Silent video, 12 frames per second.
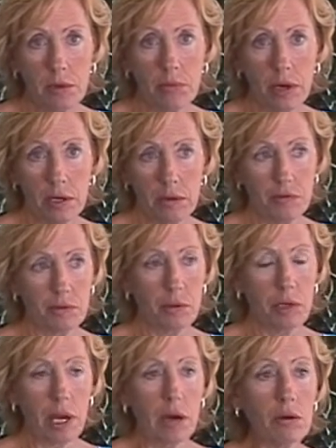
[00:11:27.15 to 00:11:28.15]
But for
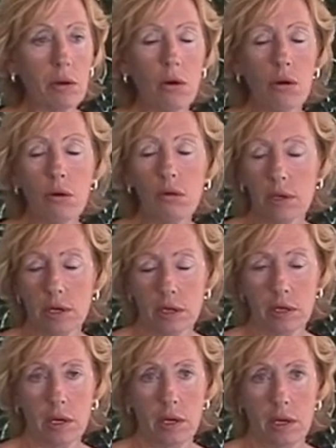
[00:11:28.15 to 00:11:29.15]
the
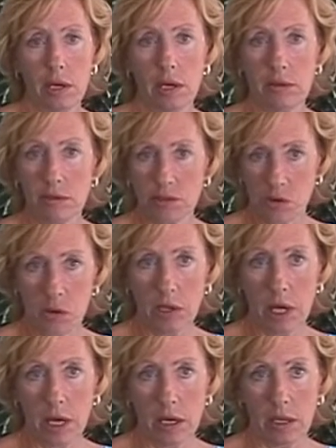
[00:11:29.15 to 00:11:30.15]
alcoholic and the
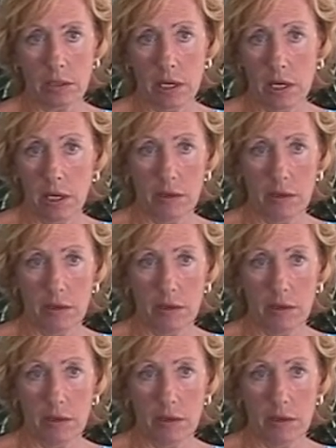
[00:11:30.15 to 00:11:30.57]
drug addict,